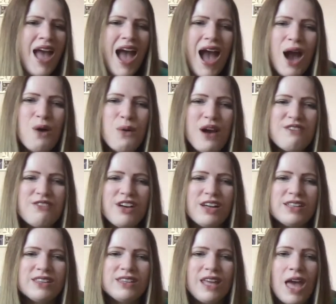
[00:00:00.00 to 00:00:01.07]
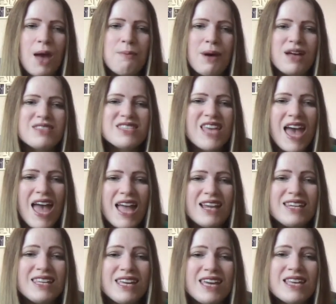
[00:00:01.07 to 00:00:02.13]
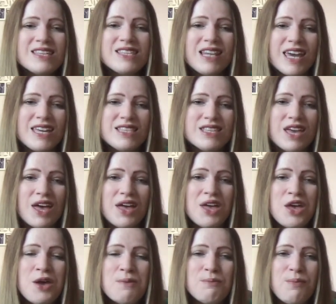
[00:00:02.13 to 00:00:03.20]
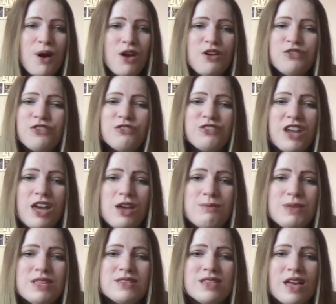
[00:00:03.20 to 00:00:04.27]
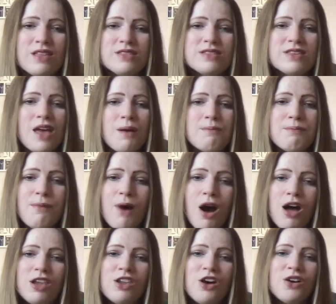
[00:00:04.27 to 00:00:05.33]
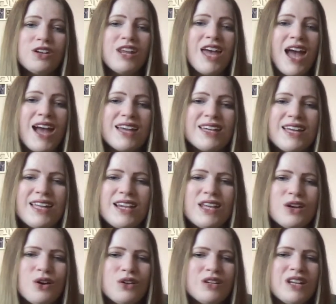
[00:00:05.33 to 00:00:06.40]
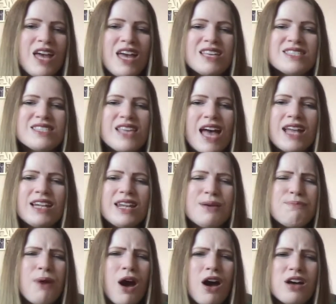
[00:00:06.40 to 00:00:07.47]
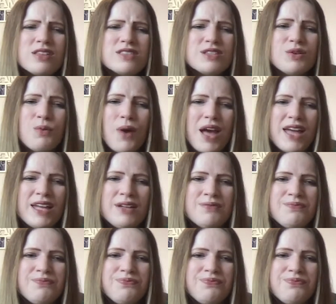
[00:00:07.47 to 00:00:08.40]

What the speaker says: However, about 10 years later, both of Naomi's sons, Mahlon and Chilion, sadly passed away.